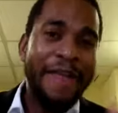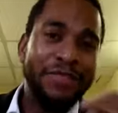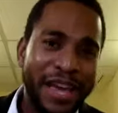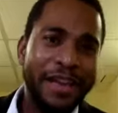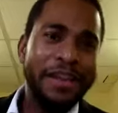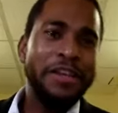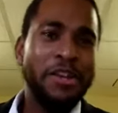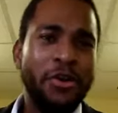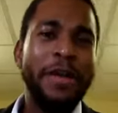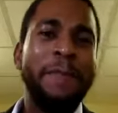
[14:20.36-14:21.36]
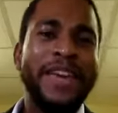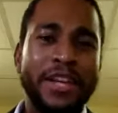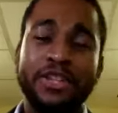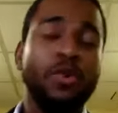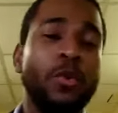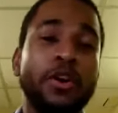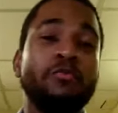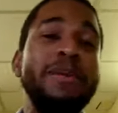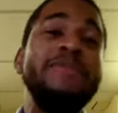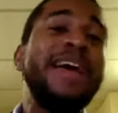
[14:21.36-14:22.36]
and then you know it begin to work
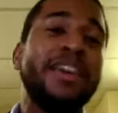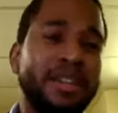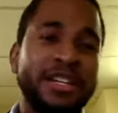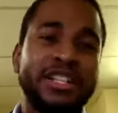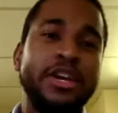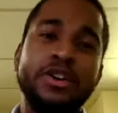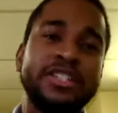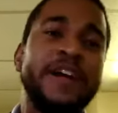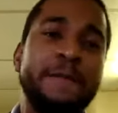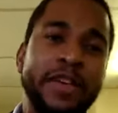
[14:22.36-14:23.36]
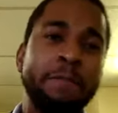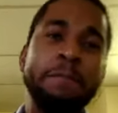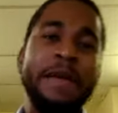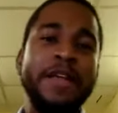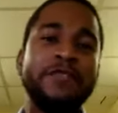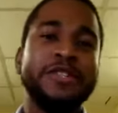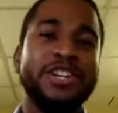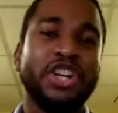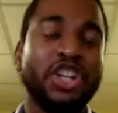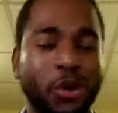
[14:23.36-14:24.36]
miraculously or something. Maybe it was
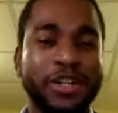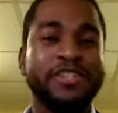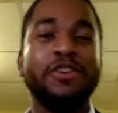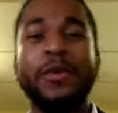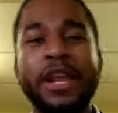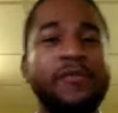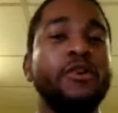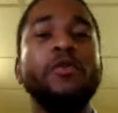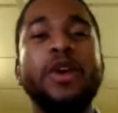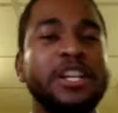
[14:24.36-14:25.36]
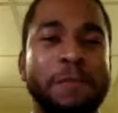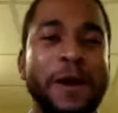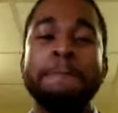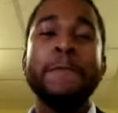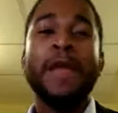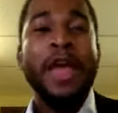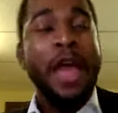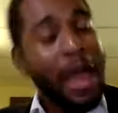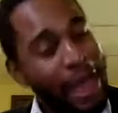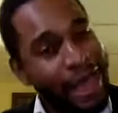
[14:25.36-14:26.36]
a shorts or whatever it was. But
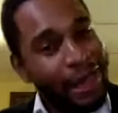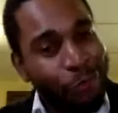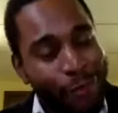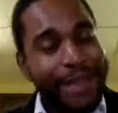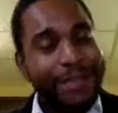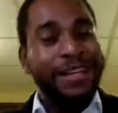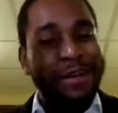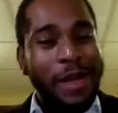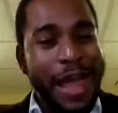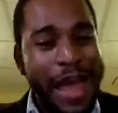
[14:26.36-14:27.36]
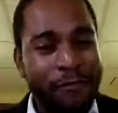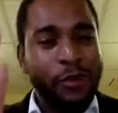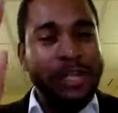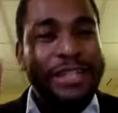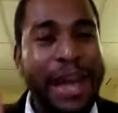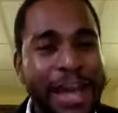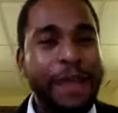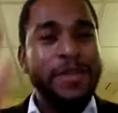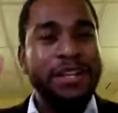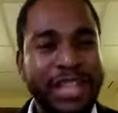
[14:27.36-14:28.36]
uh, granted, every
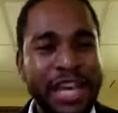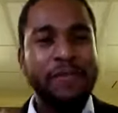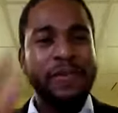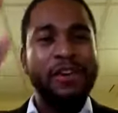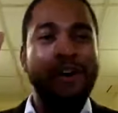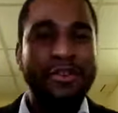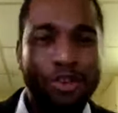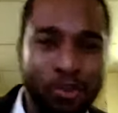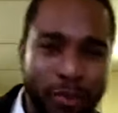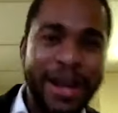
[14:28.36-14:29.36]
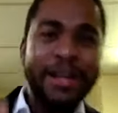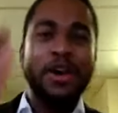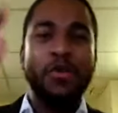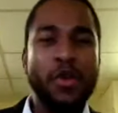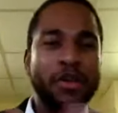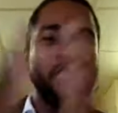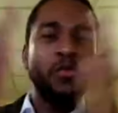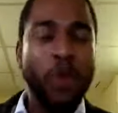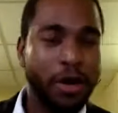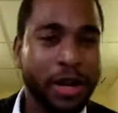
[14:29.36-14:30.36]
time the TV or the radio wouldn't
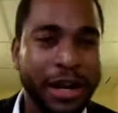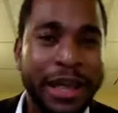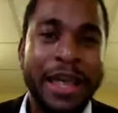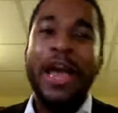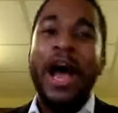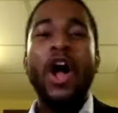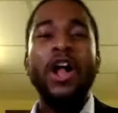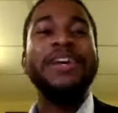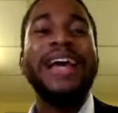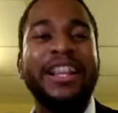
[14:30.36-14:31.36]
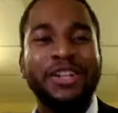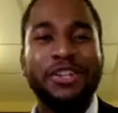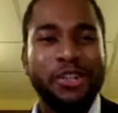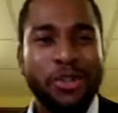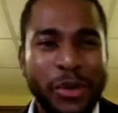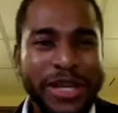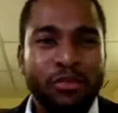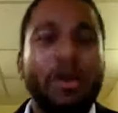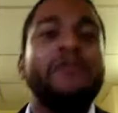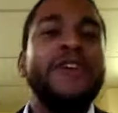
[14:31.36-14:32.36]
work, all you got to do
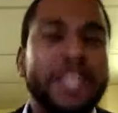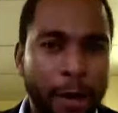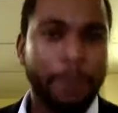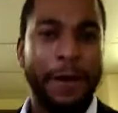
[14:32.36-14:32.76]
is rough it up.